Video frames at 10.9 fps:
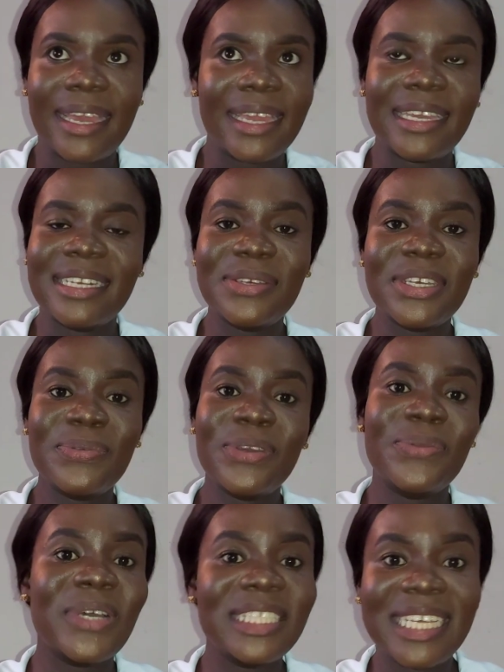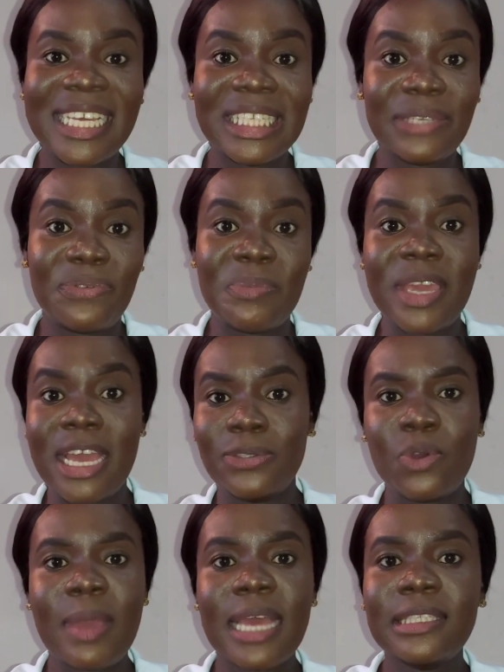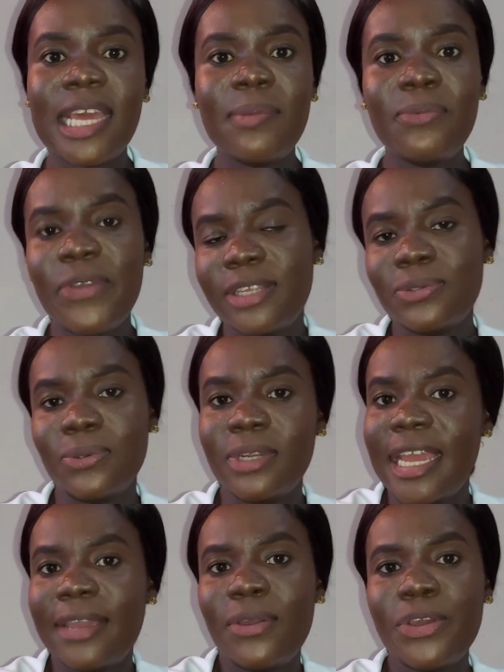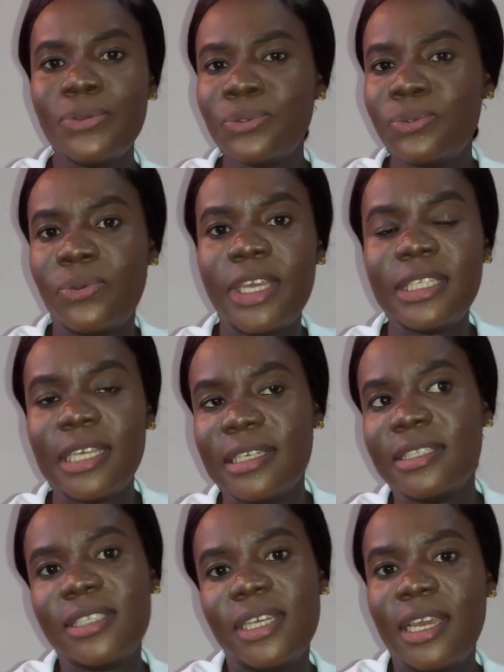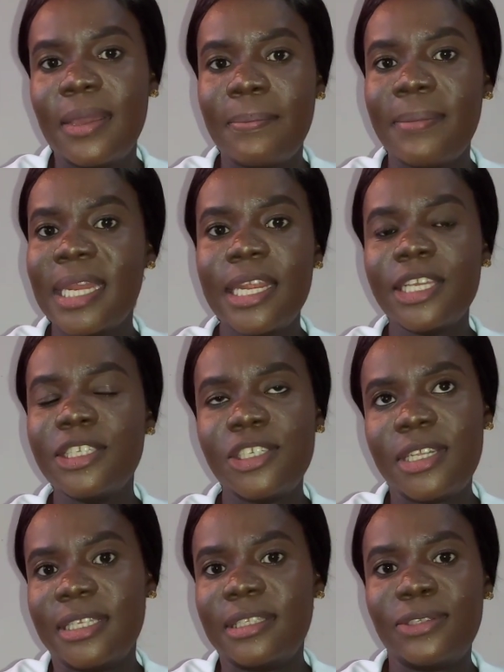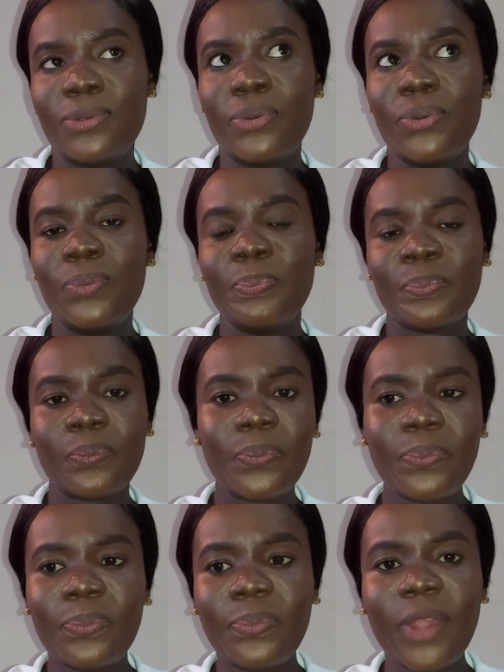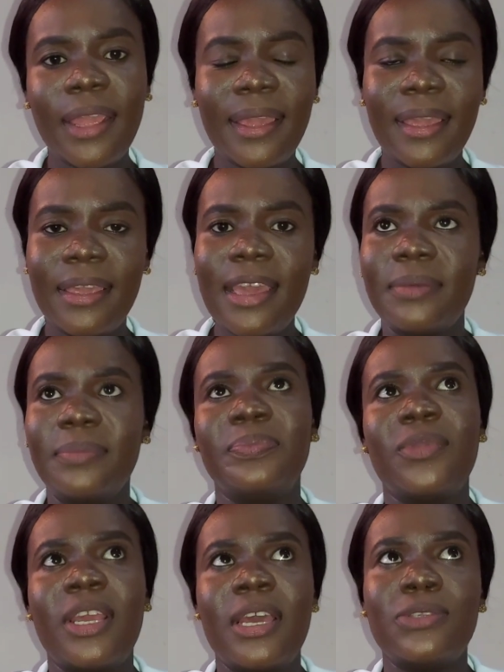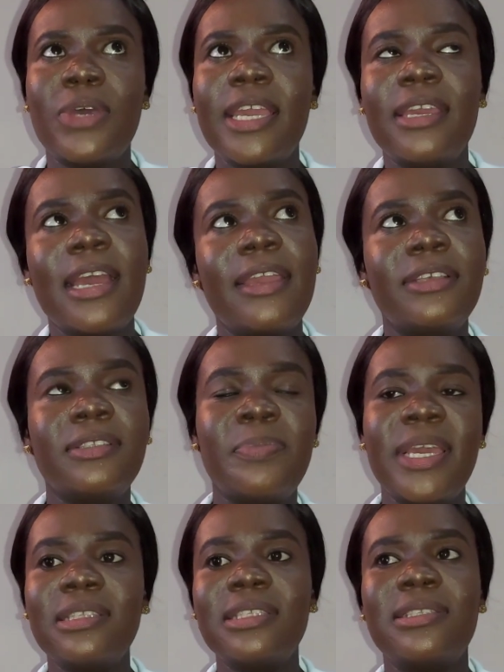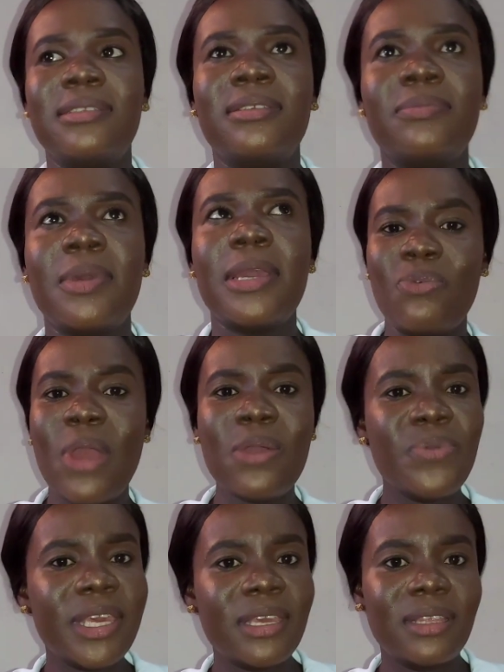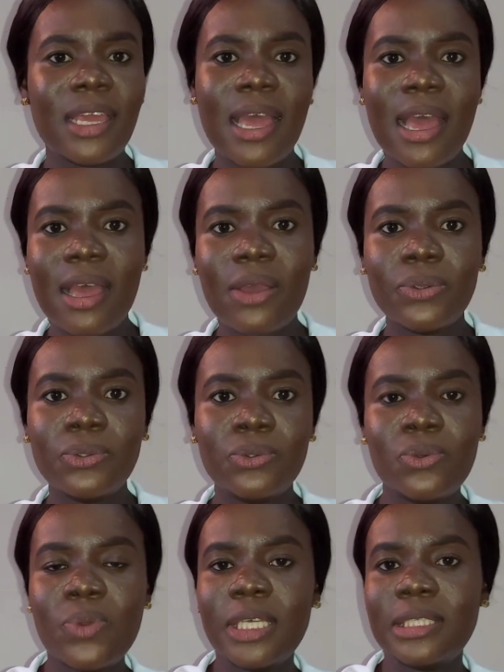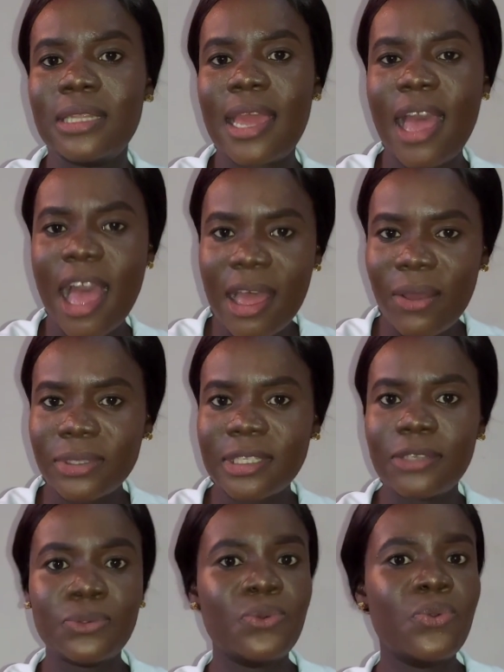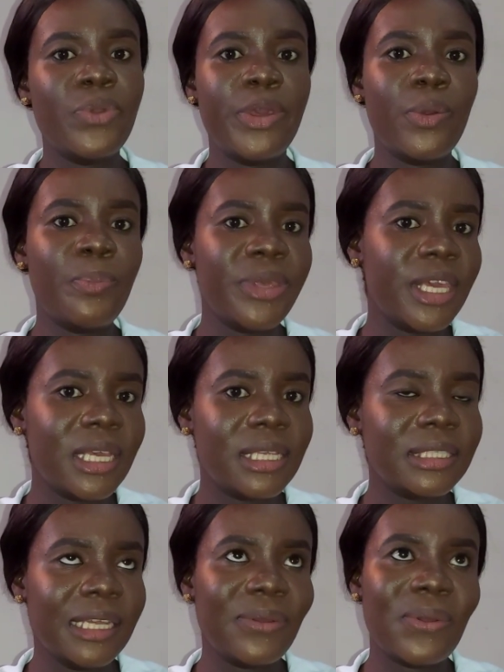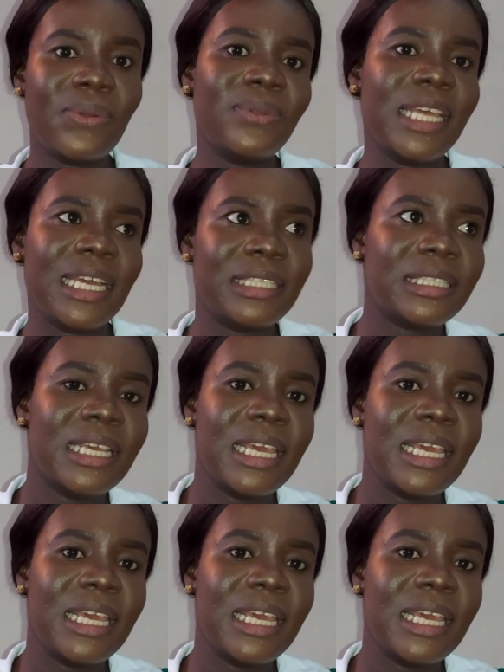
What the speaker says: it wasn't easy for me at all. But as time went on, I got used to it and managed it. So yeah, so I spent 1 week in the house, 2 weeks in the house, then school reopens and all that.